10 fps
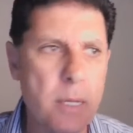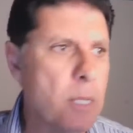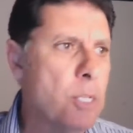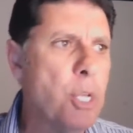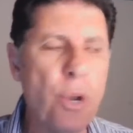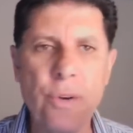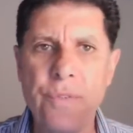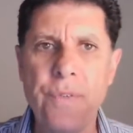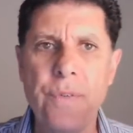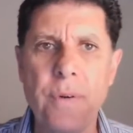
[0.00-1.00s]
Sort
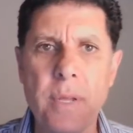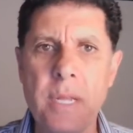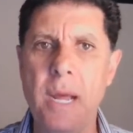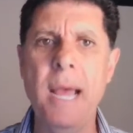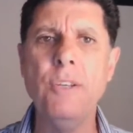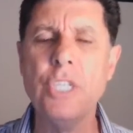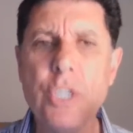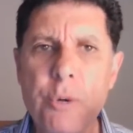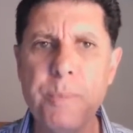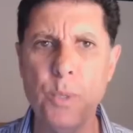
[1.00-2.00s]
of, how
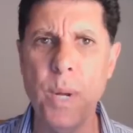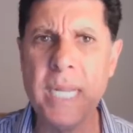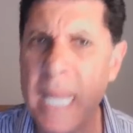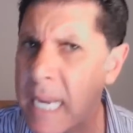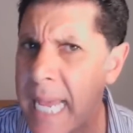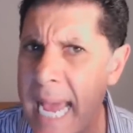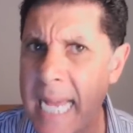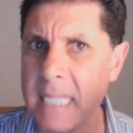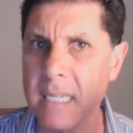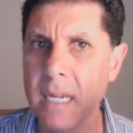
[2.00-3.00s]
stupid one can
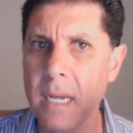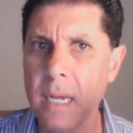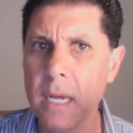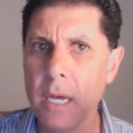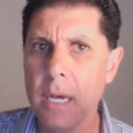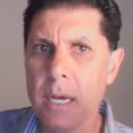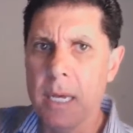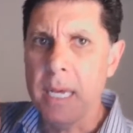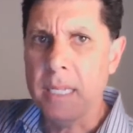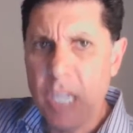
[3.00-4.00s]
get.
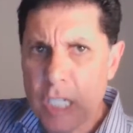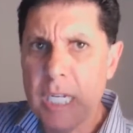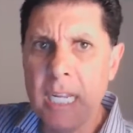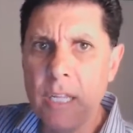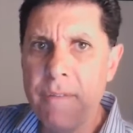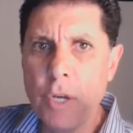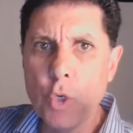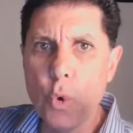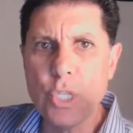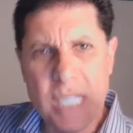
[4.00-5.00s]
These
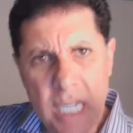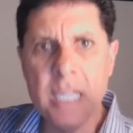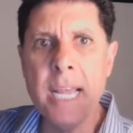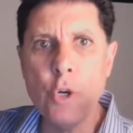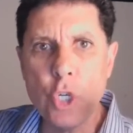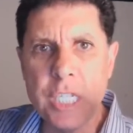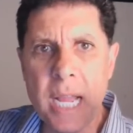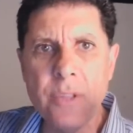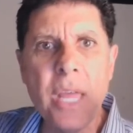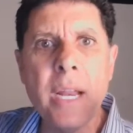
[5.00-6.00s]
individuals didn't
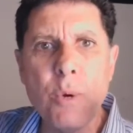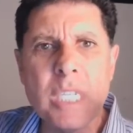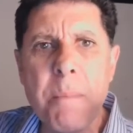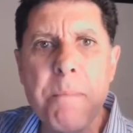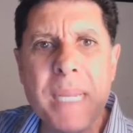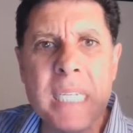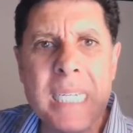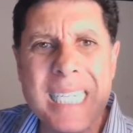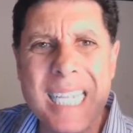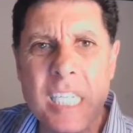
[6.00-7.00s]
understand that it was a
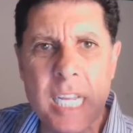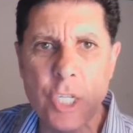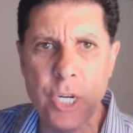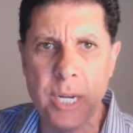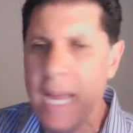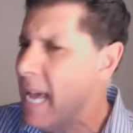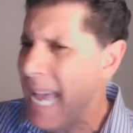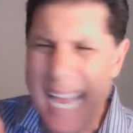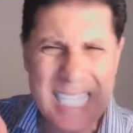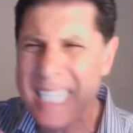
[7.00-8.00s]
business decision,
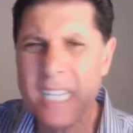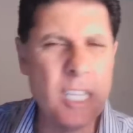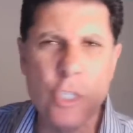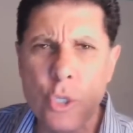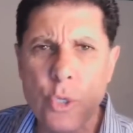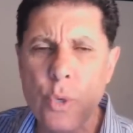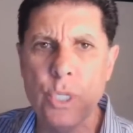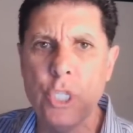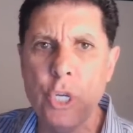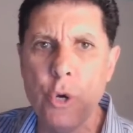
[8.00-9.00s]
has nothing to do with
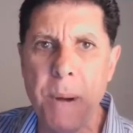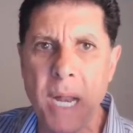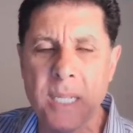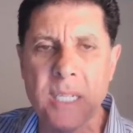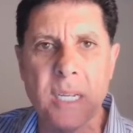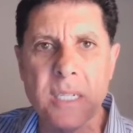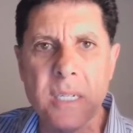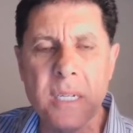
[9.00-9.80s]
geopolitics.